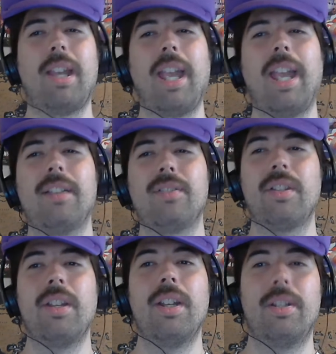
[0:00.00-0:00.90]
And
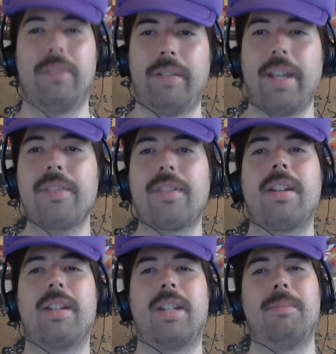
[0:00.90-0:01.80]
the last
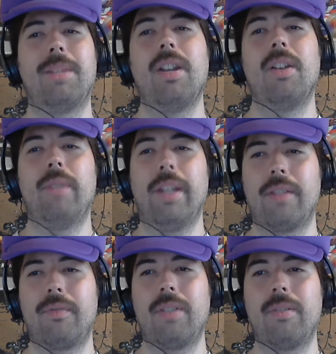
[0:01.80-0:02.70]
time we
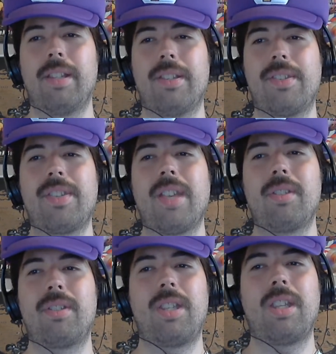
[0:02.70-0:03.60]
had fewer than
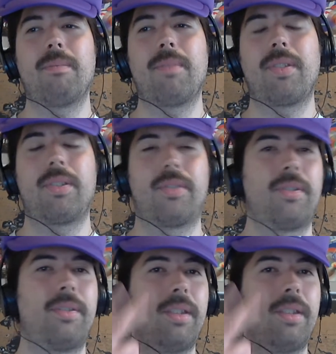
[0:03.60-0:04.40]
7 teams, because